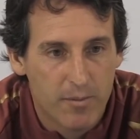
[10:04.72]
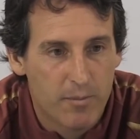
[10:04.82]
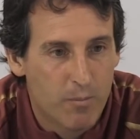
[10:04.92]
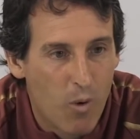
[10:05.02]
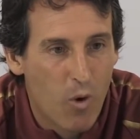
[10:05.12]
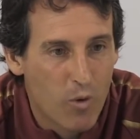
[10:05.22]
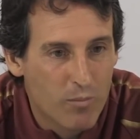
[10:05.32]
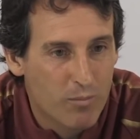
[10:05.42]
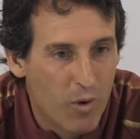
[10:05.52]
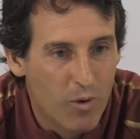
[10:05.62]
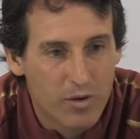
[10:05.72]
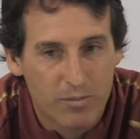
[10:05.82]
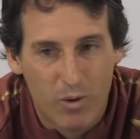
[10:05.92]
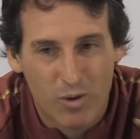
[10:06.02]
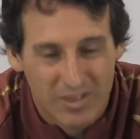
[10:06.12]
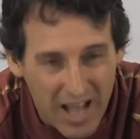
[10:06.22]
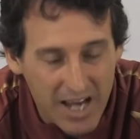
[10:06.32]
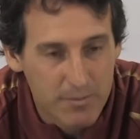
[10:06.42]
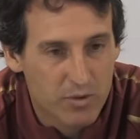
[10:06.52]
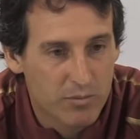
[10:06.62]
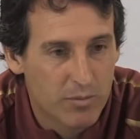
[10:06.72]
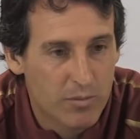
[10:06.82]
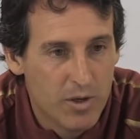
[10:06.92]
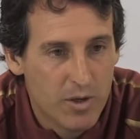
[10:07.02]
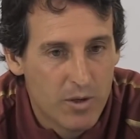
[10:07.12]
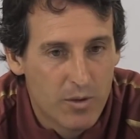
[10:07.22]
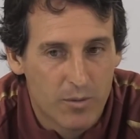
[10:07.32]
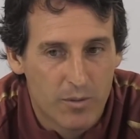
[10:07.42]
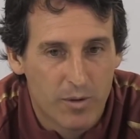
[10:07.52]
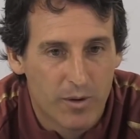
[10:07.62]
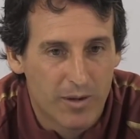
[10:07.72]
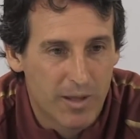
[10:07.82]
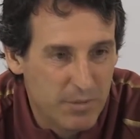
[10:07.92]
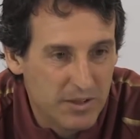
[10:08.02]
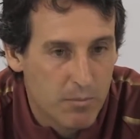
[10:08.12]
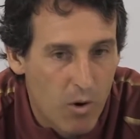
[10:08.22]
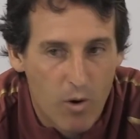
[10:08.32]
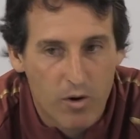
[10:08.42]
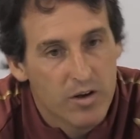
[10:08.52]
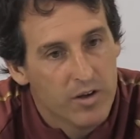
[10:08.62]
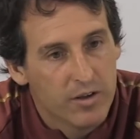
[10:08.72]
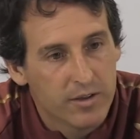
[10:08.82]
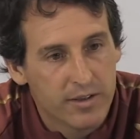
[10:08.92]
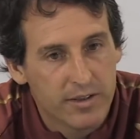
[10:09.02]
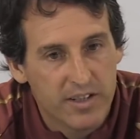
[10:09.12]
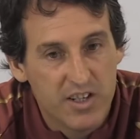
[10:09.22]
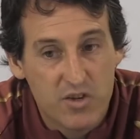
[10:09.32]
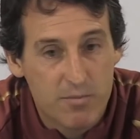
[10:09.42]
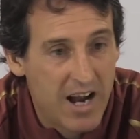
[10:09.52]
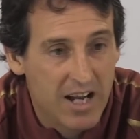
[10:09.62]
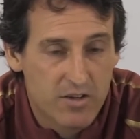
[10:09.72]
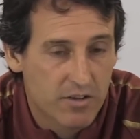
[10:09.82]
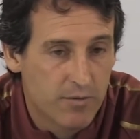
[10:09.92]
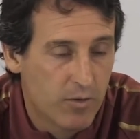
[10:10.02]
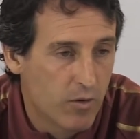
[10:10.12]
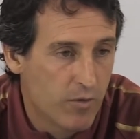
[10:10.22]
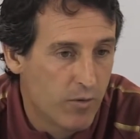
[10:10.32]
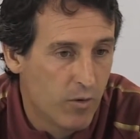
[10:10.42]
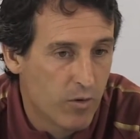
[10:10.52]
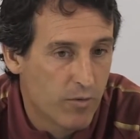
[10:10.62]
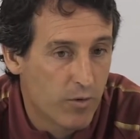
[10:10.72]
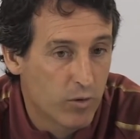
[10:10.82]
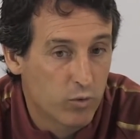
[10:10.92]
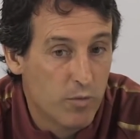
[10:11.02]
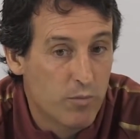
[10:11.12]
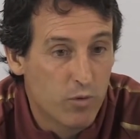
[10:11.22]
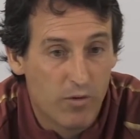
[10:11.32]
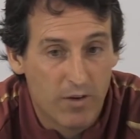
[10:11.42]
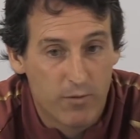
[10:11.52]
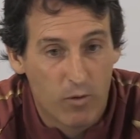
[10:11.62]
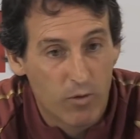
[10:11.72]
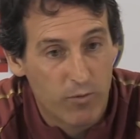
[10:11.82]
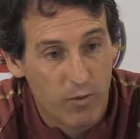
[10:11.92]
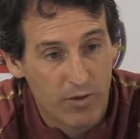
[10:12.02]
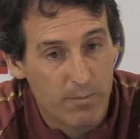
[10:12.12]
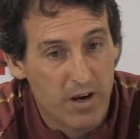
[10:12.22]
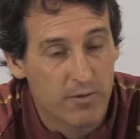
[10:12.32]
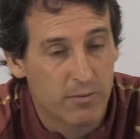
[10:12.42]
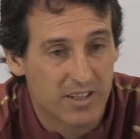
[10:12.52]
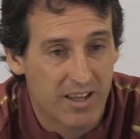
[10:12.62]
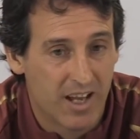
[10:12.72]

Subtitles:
more times, or repeat more each match for to improve and for the performance